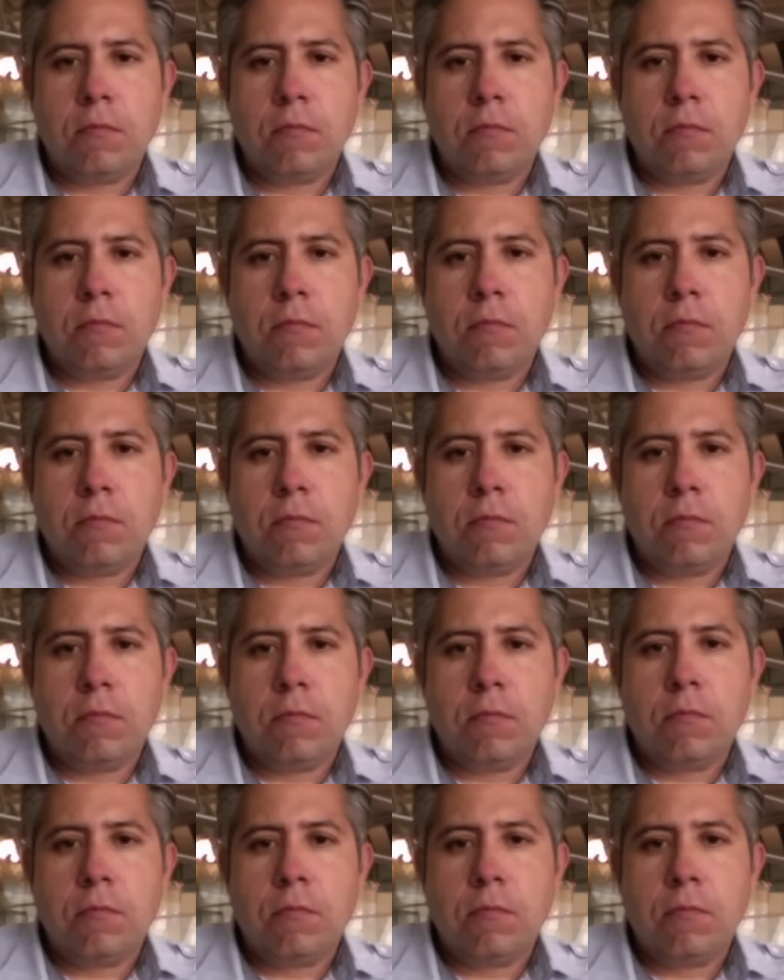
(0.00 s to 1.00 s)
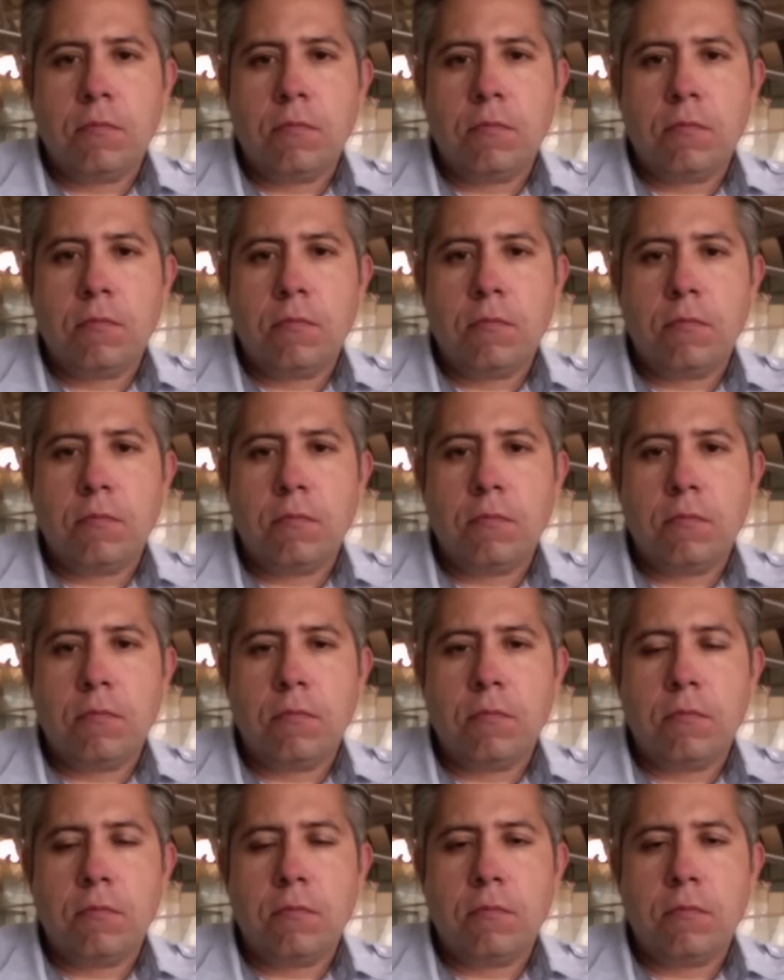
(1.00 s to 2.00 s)

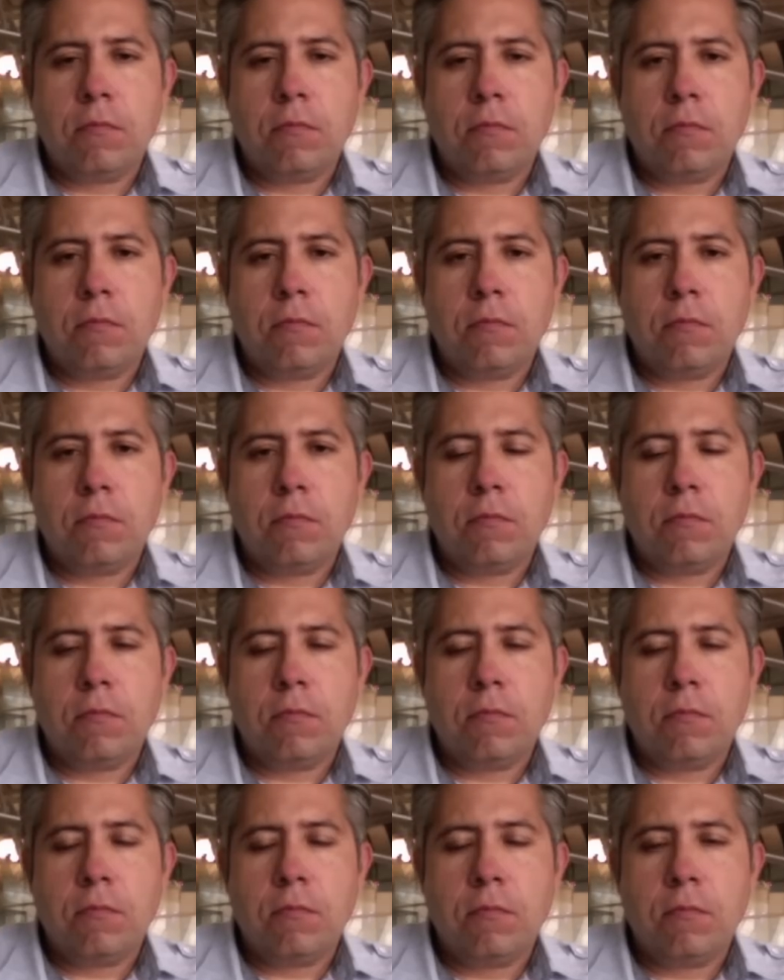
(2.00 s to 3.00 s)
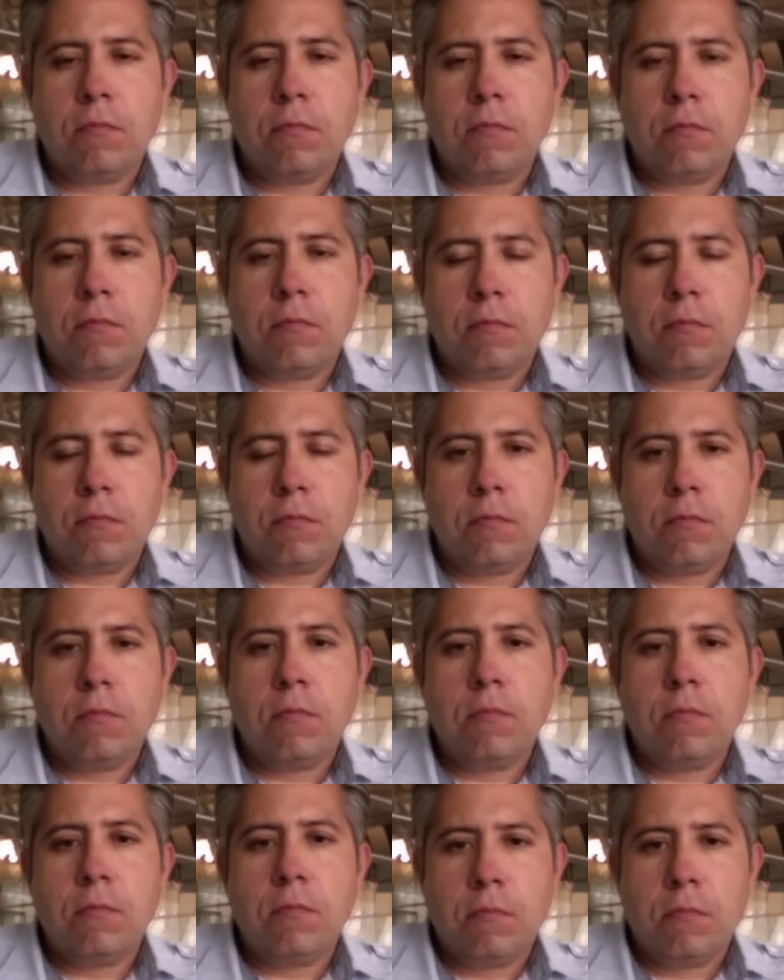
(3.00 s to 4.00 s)

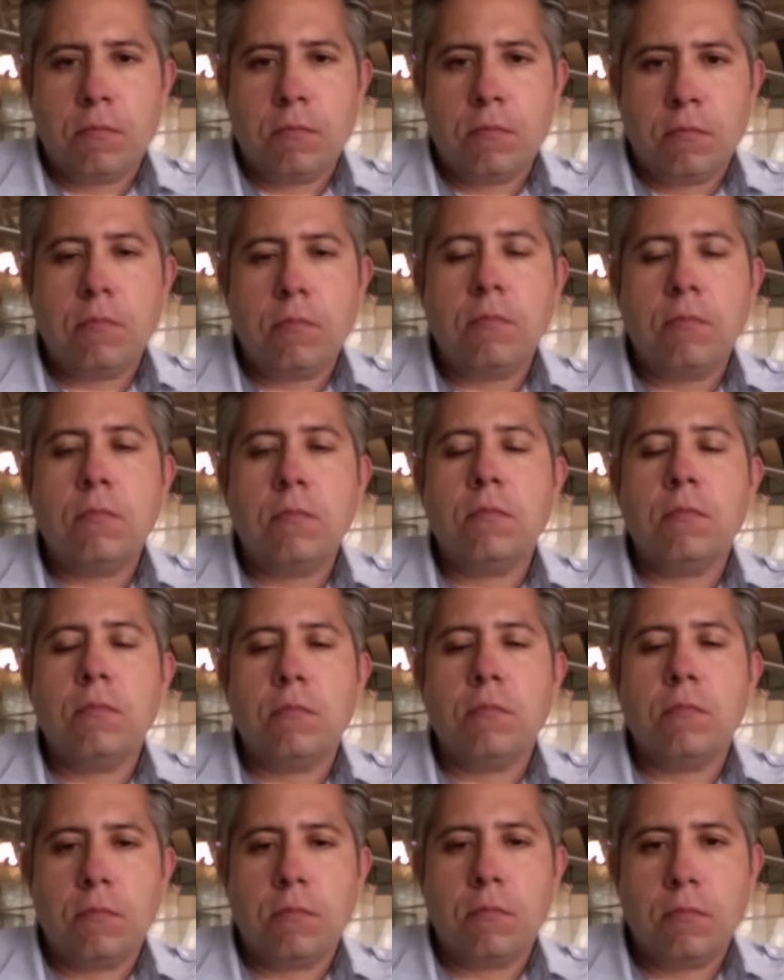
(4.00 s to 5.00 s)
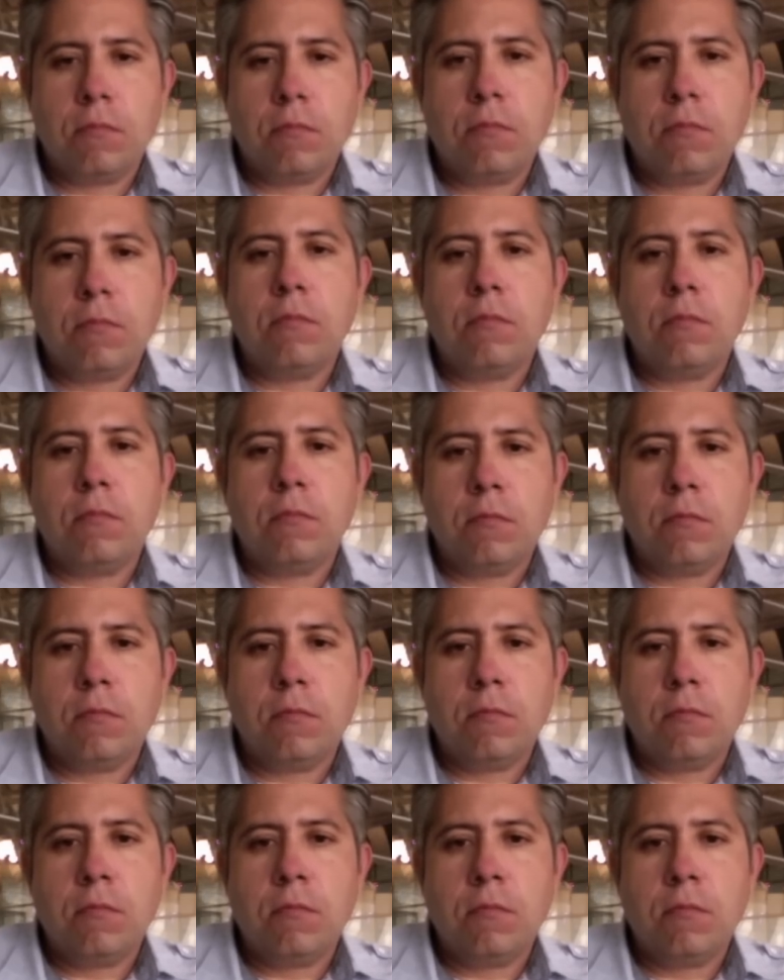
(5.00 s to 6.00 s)

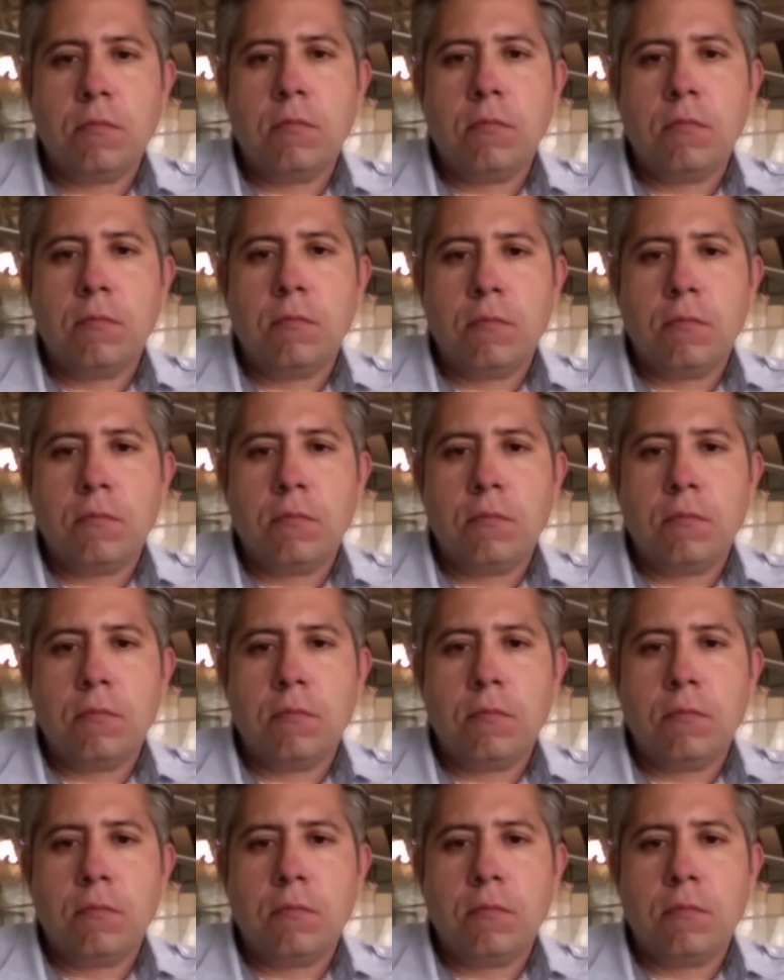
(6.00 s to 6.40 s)
The person shown says nothing.